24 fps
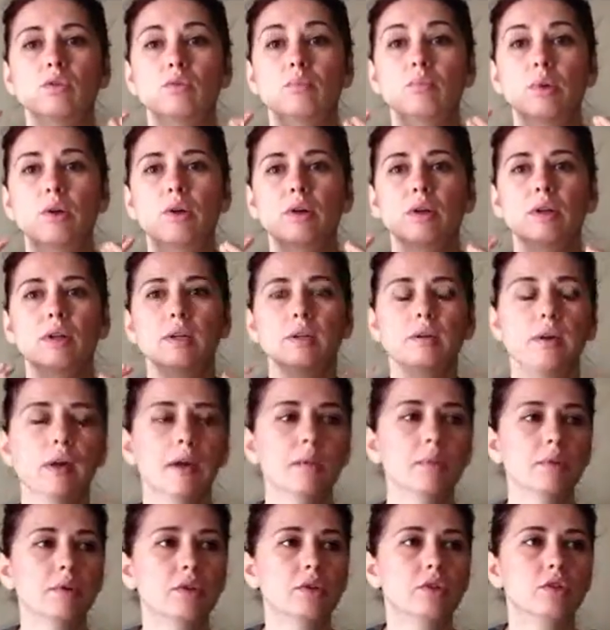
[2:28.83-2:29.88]
barely
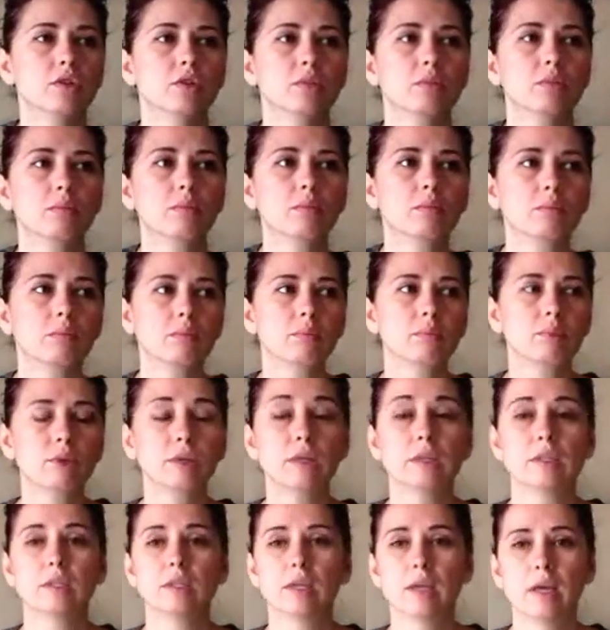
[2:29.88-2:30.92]
able to put
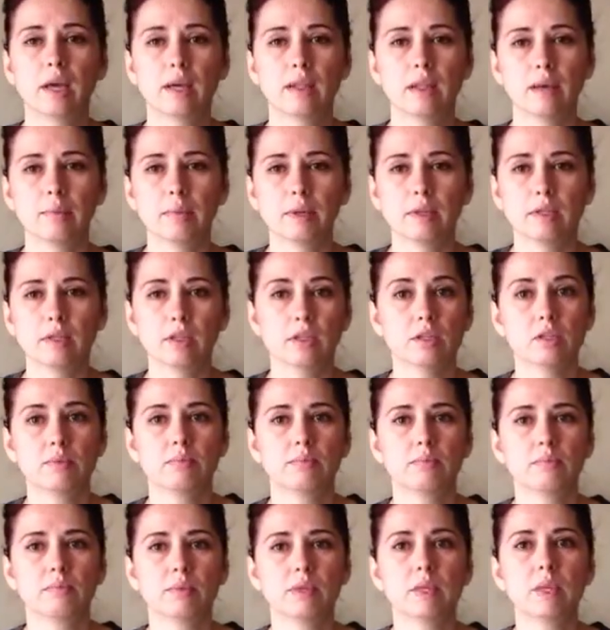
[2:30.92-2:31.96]
it together. Just
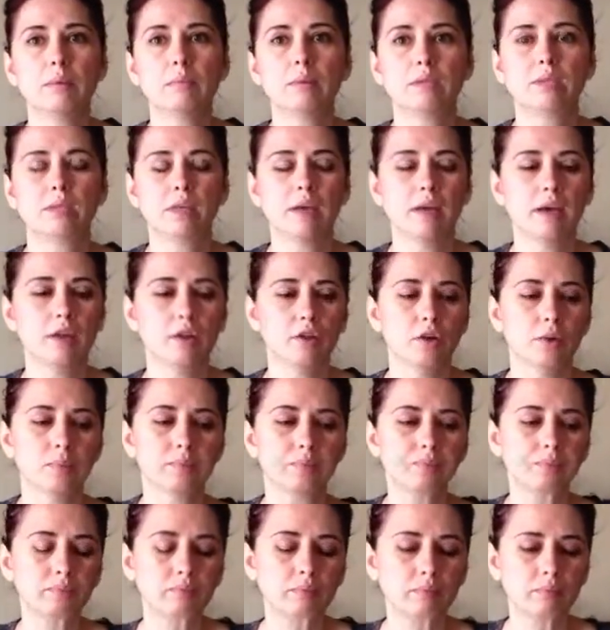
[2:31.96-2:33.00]
keep it together.
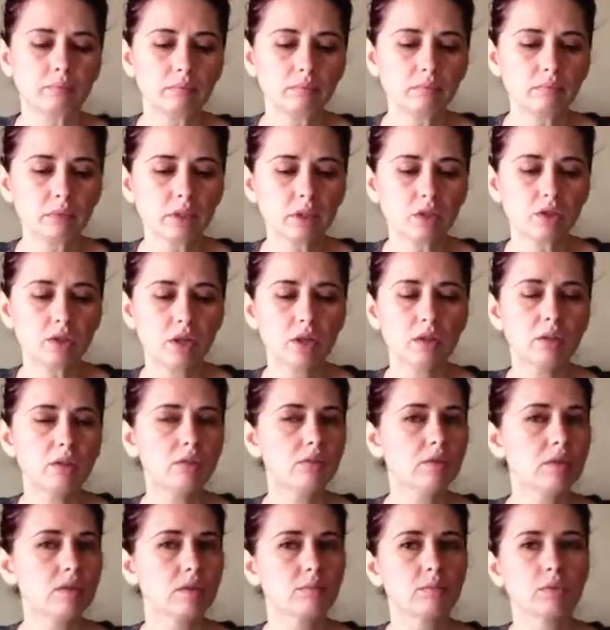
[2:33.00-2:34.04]
So I
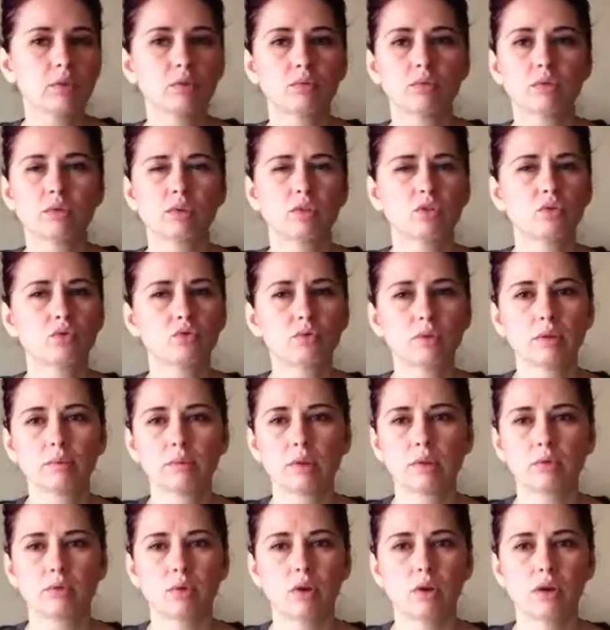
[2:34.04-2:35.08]
knew something was
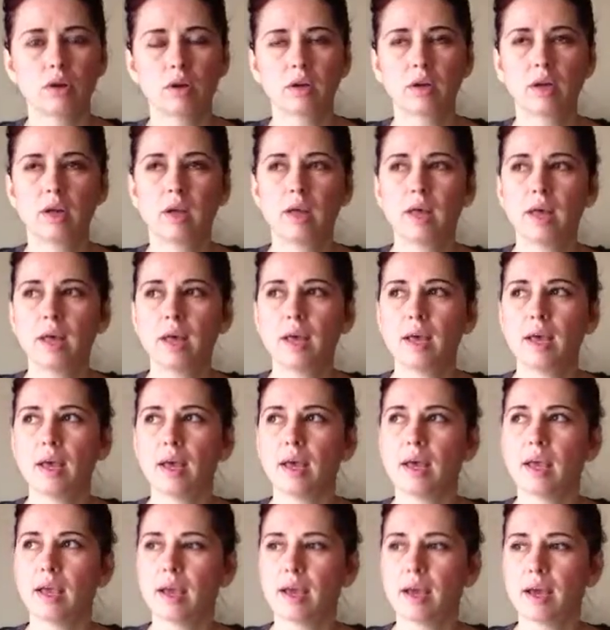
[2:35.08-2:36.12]
extremely wrong,
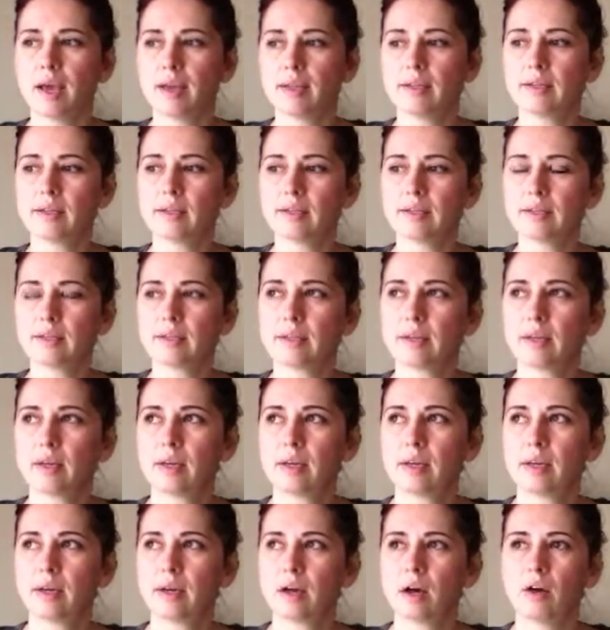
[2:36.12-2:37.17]
and
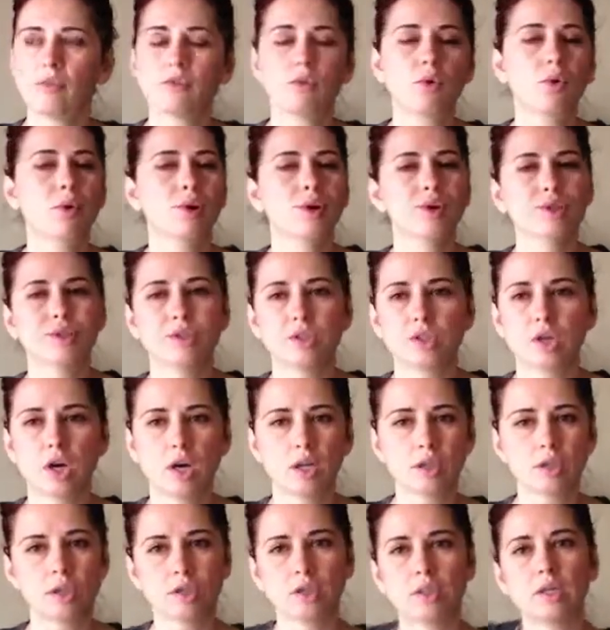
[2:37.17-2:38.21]
of course the
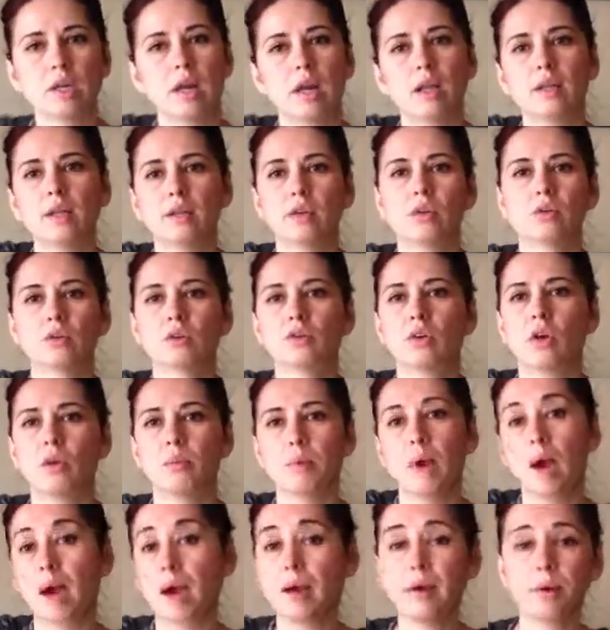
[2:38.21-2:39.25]
doctor told me,
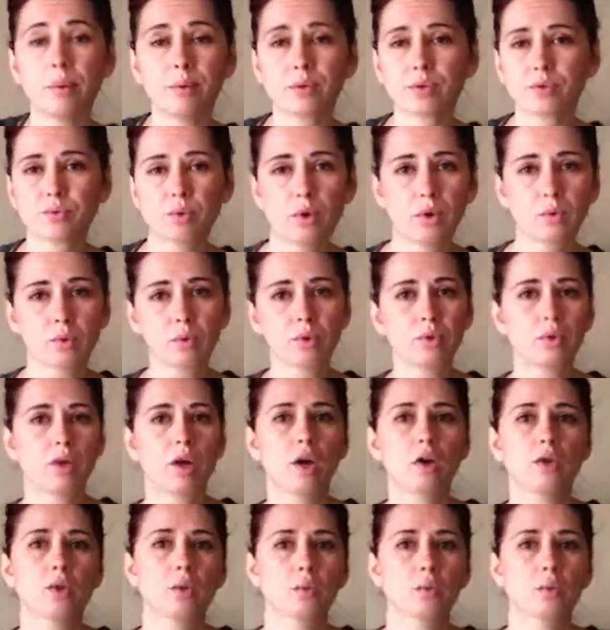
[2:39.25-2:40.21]
I don't know what's wrong with you,